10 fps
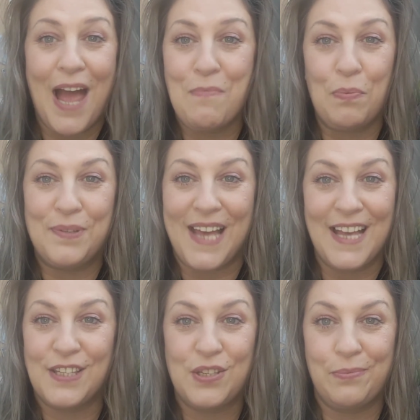I'm
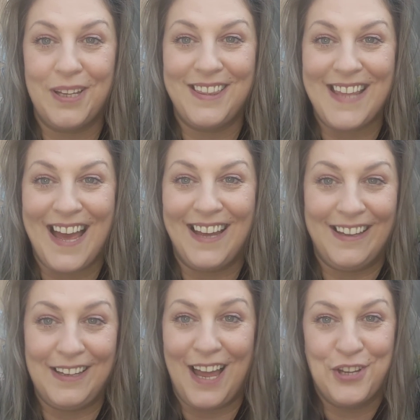obsessed with
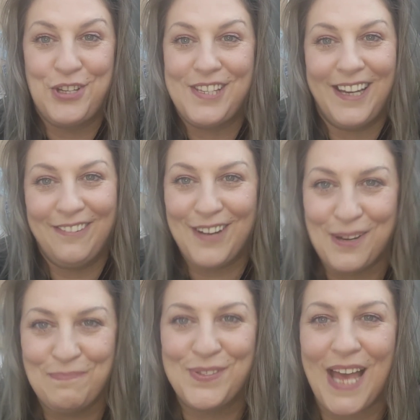lash
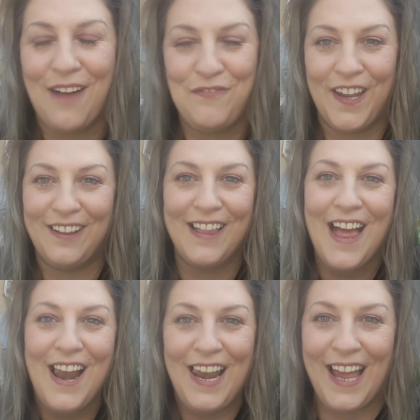serums. I feel
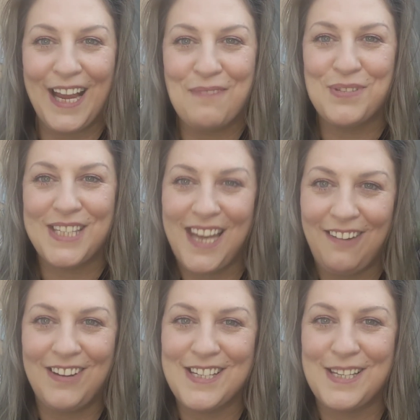like I'm
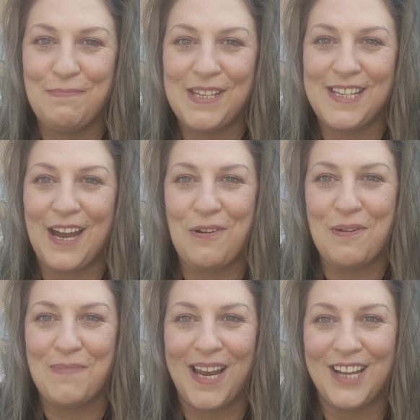seriously missing out
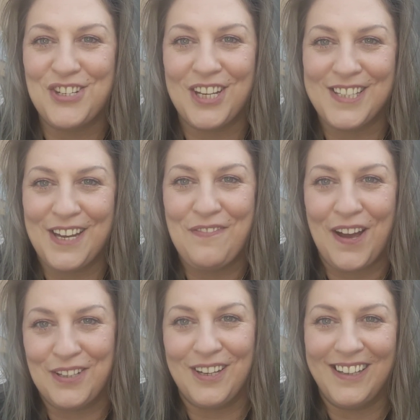on my lashes if
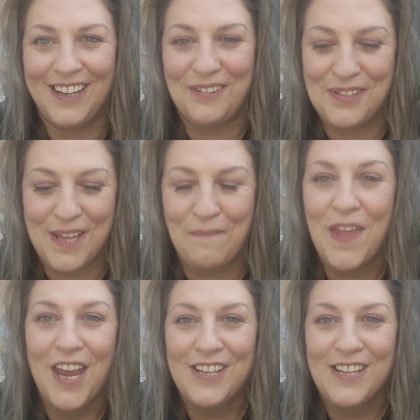I don't use them.